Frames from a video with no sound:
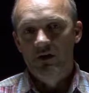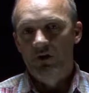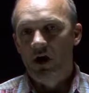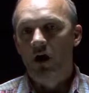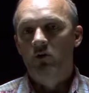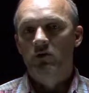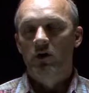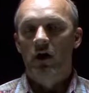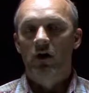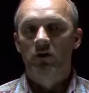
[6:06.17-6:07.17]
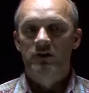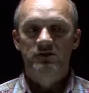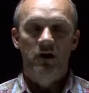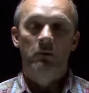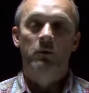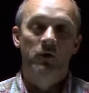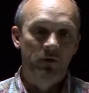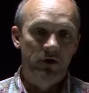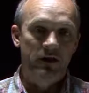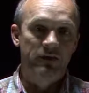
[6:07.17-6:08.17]
was given an altar call, and this couple,
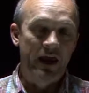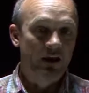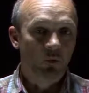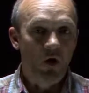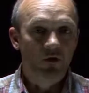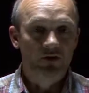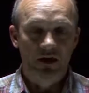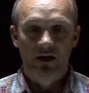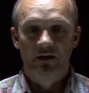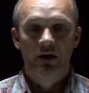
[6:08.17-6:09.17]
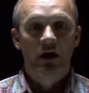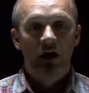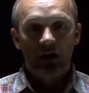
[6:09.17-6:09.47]
and they had walked in